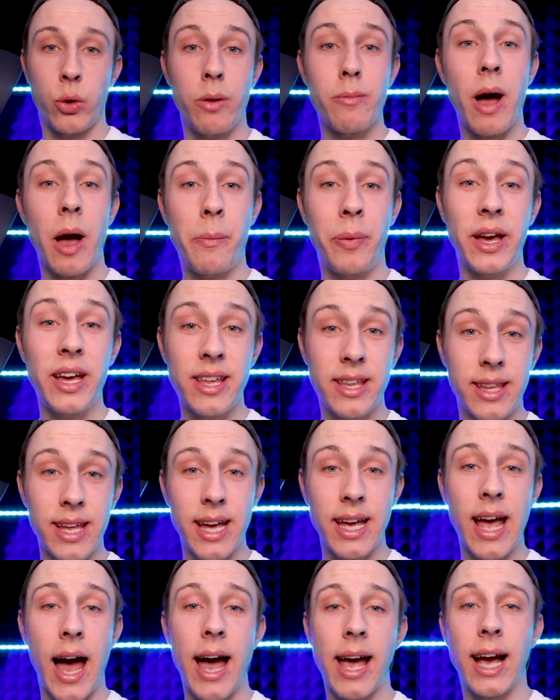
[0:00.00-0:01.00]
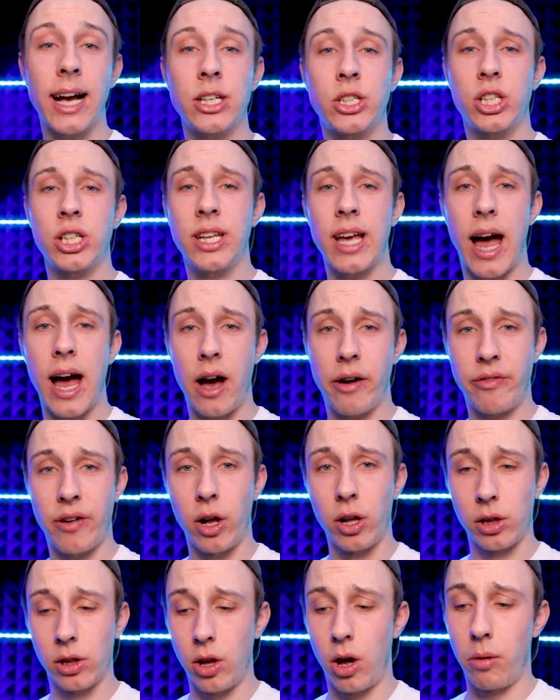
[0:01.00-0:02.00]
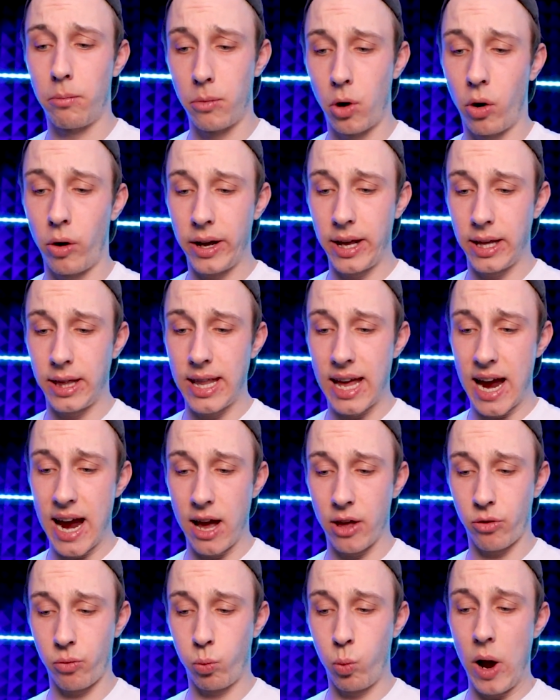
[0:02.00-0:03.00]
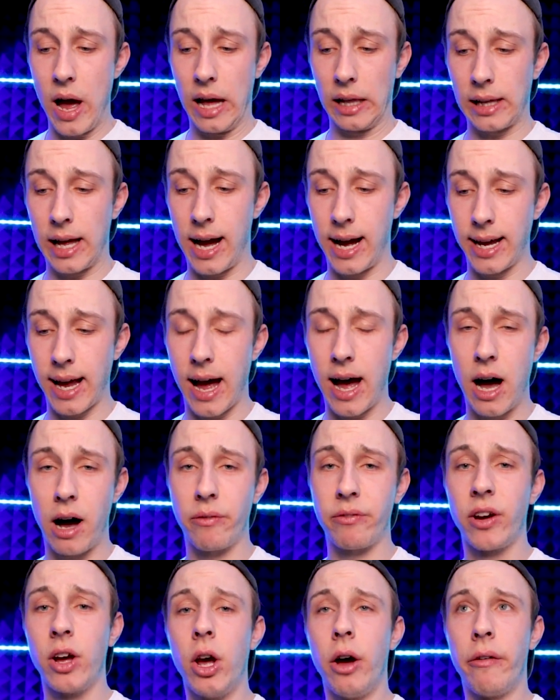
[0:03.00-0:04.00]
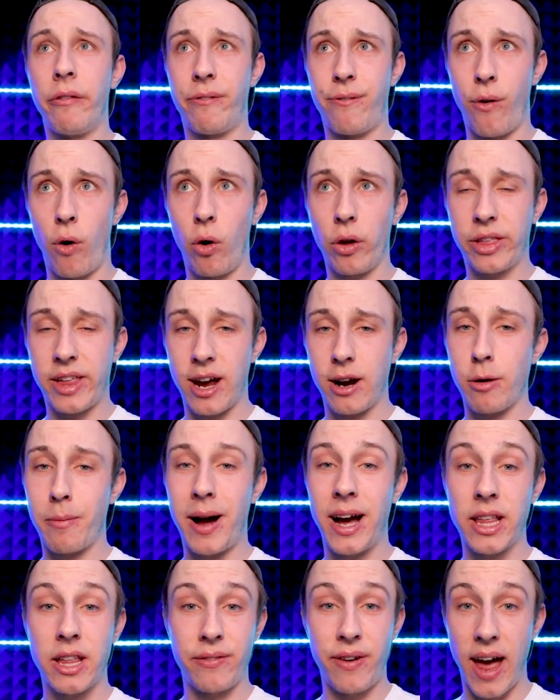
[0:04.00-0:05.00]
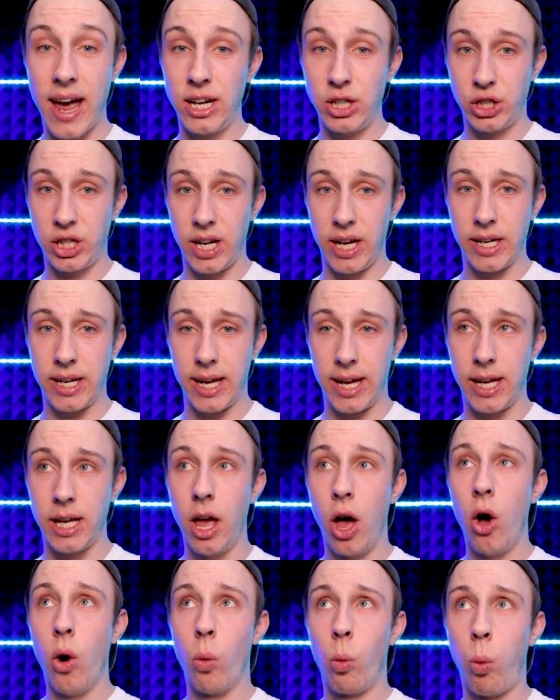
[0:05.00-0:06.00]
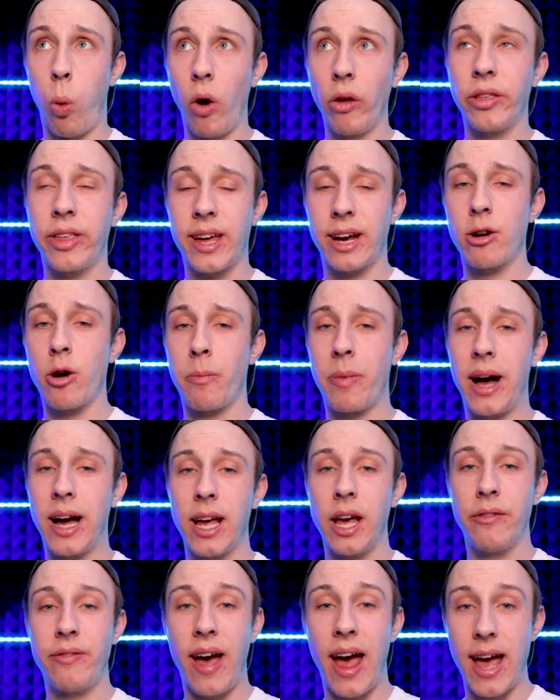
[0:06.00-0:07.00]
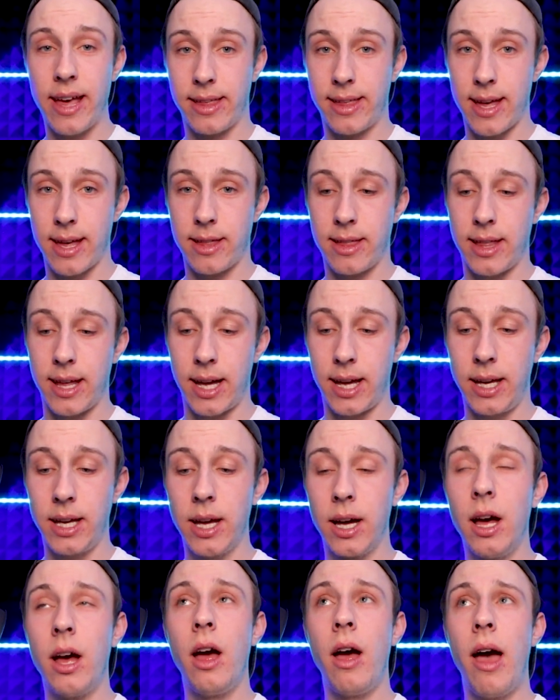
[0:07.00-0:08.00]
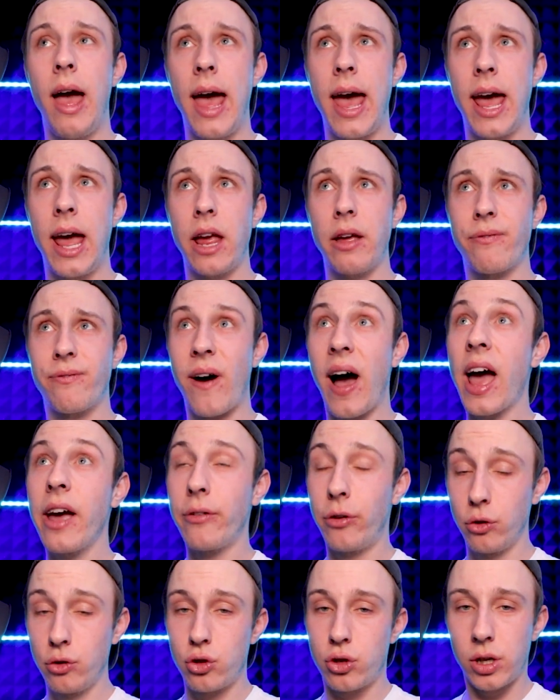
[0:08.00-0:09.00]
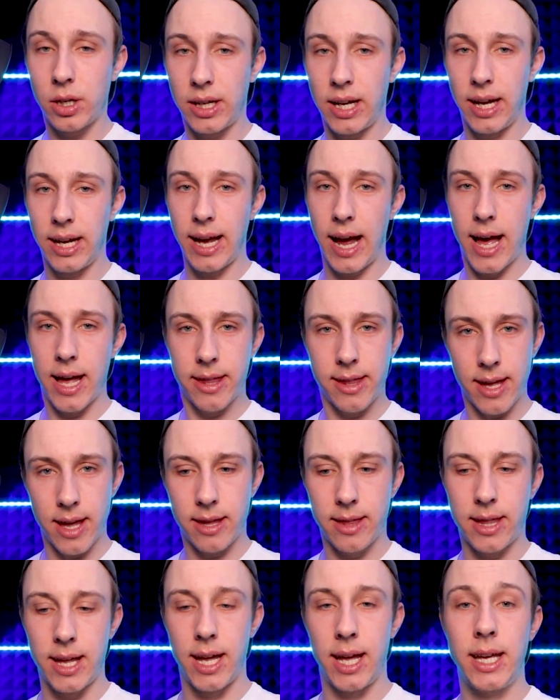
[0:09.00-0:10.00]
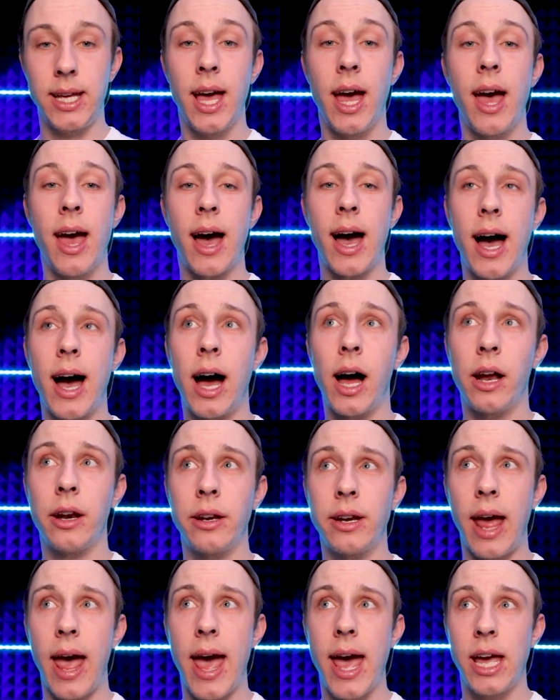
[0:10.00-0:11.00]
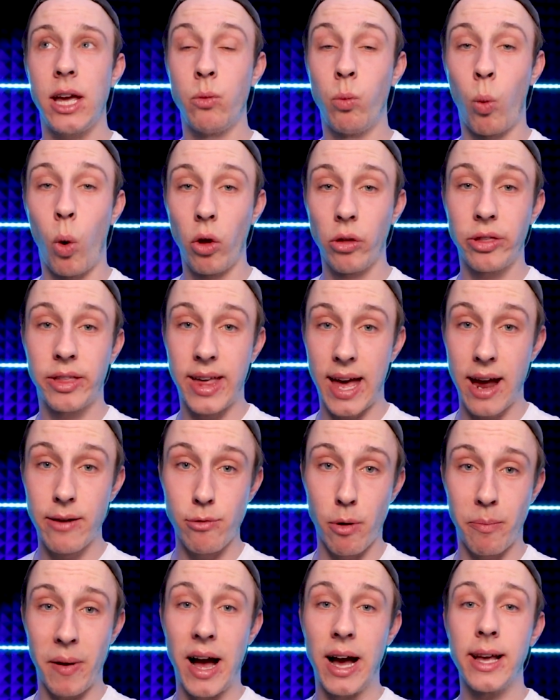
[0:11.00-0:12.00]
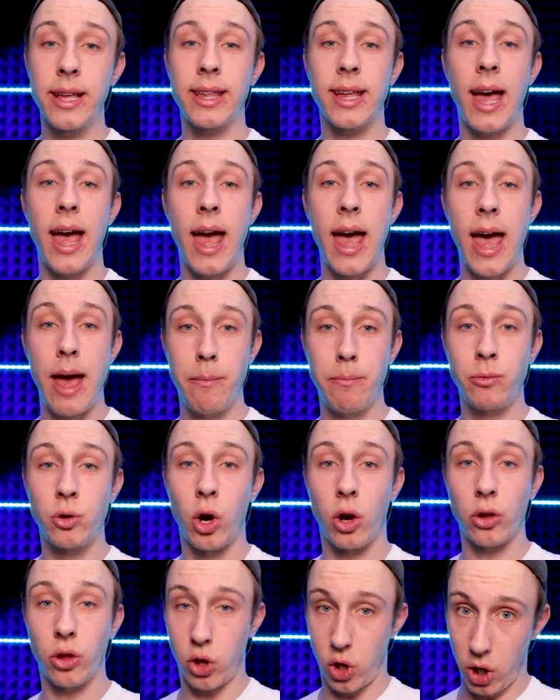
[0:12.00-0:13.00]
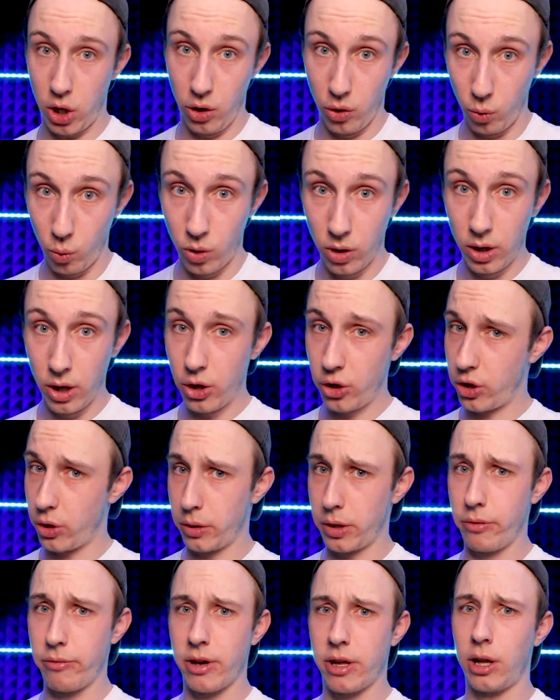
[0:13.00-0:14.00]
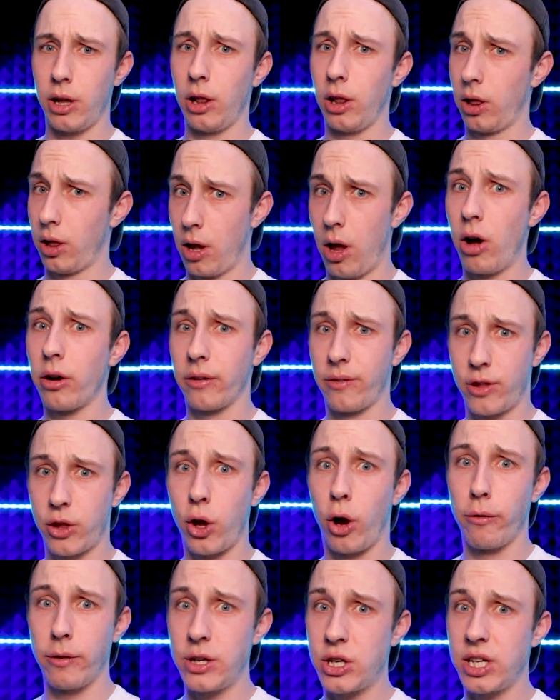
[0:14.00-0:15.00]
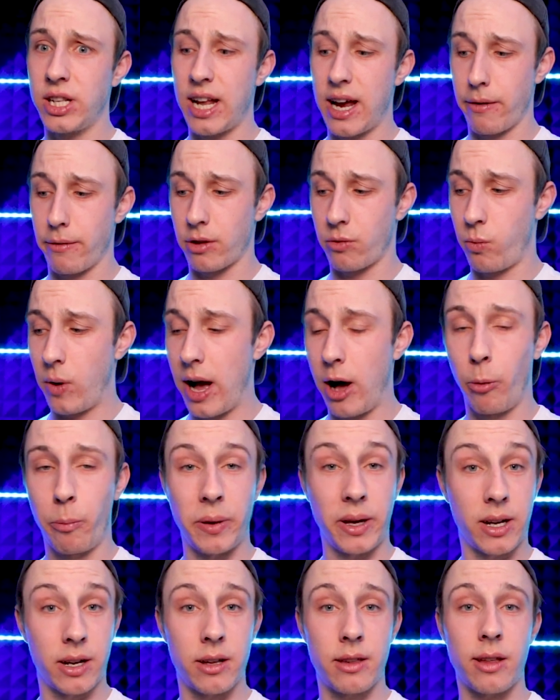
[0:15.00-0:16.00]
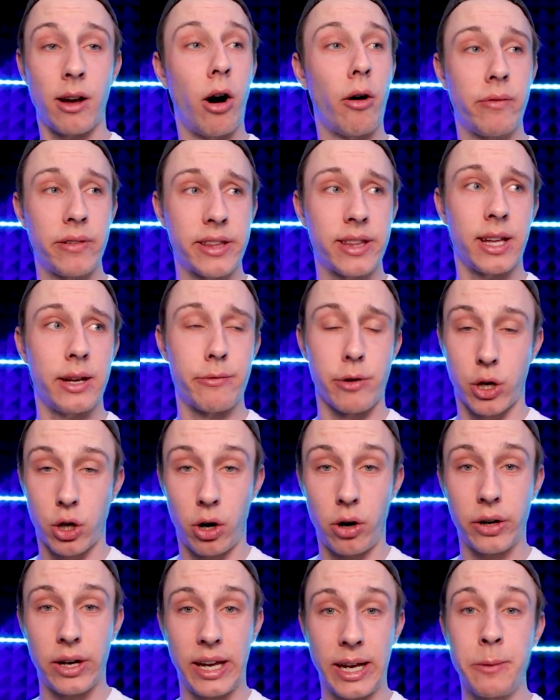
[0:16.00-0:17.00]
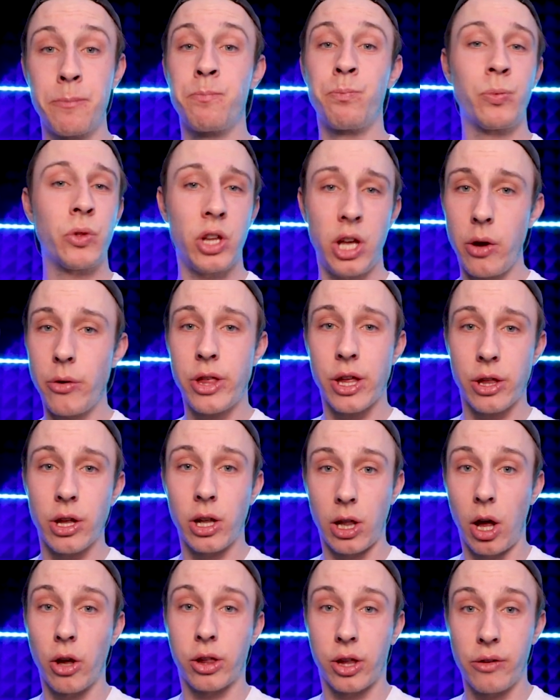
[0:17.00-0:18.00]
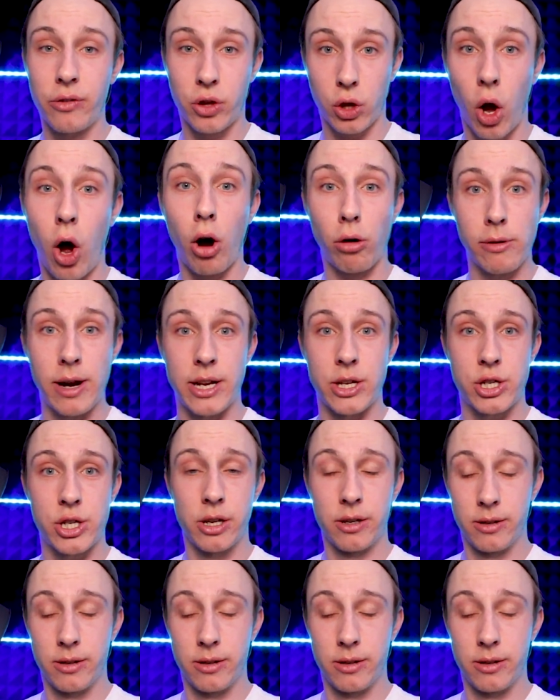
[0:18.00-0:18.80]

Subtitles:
in my PC, I actually have a lot more in there as well. I have 4 terabytes of HDD, 1 terabyte of SSD, a 500 gig SSD, and a 1 terabyte M.2. So there is a lot of storage in there as well, because obviously recording uses a lot of storage.